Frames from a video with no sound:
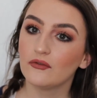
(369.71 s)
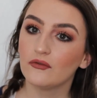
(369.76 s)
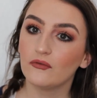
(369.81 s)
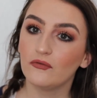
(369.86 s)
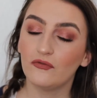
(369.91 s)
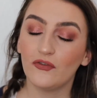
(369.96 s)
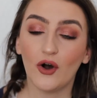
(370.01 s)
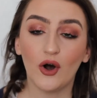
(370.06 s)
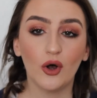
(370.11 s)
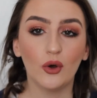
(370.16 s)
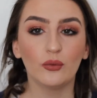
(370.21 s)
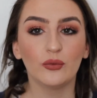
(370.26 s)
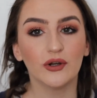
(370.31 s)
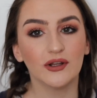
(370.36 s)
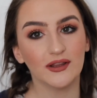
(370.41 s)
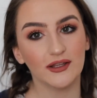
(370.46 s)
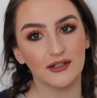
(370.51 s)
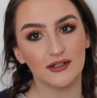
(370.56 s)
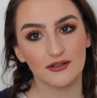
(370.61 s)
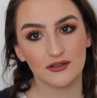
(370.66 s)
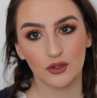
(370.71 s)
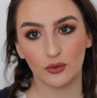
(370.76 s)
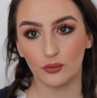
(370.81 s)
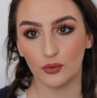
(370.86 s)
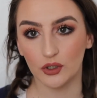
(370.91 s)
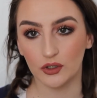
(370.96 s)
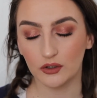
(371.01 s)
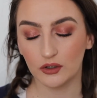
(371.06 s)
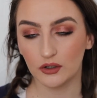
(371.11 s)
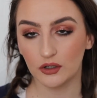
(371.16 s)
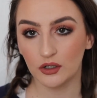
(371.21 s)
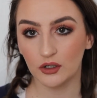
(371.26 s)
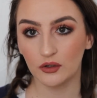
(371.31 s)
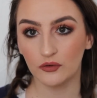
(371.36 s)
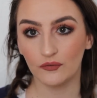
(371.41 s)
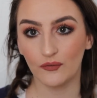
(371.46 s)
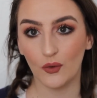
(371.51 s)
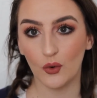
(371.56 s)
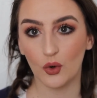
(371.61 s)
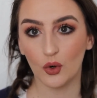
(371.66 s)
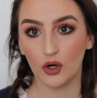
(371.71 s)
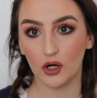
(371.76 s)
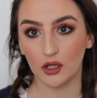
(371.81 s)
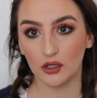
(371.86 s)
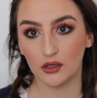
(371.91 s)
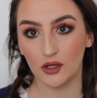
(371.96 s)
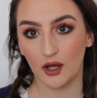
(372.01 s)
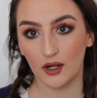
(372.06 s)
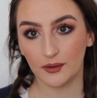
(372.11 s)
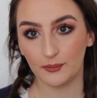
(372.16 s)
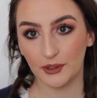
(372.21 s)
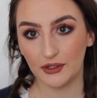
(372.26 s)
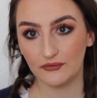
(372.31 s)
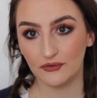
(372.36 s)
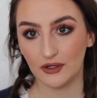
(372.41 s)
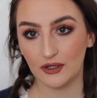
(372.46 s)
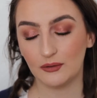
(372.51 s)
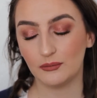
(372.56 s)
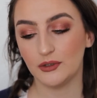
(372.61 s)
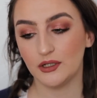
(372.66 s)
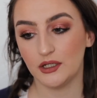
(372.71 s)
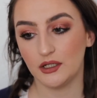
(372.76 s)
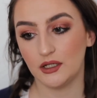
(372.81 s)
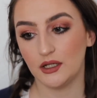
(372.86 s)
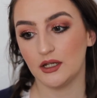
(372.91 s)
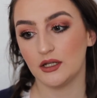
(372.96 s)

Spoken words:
fall really doesn't work for a lot of my family,